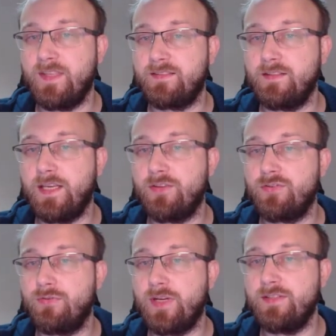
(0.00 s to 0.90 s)

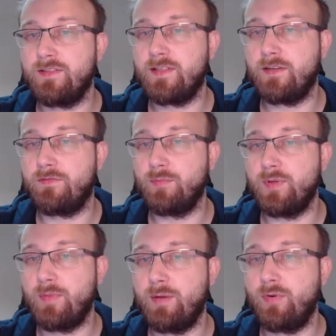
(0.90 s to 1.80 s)
destination register from
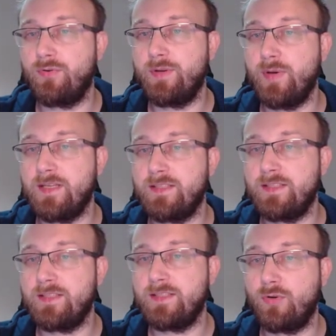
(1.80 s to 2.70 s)
the memory based
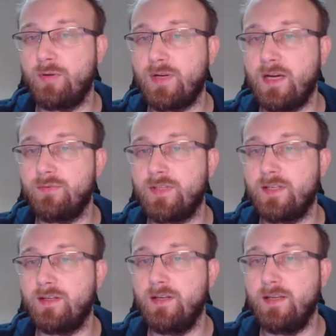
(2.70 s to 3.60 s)
on the program
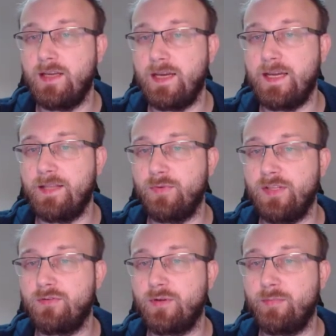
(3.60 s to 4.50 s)
counter. Again, we
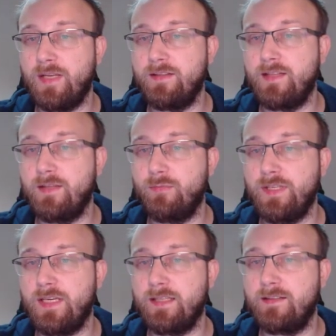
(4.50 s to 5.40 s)
increment, then
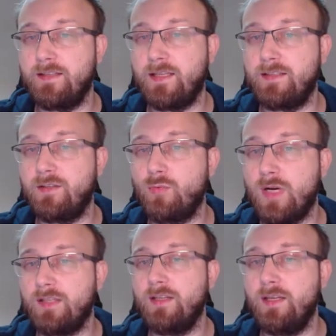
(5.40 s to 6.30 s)
we get another
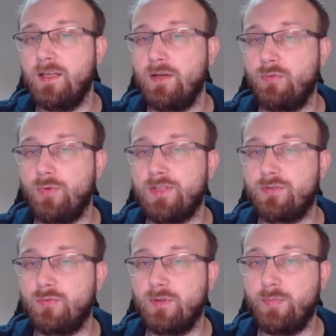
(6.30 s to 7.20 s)
one,
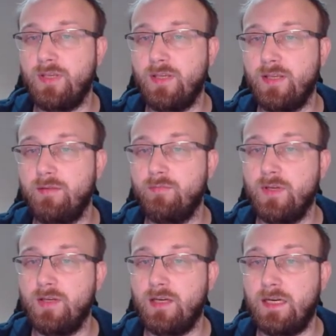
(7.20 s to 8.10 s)
which will be,
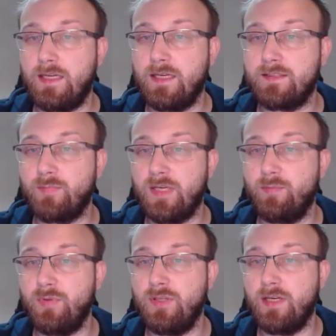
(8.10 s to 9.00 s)
I guess, might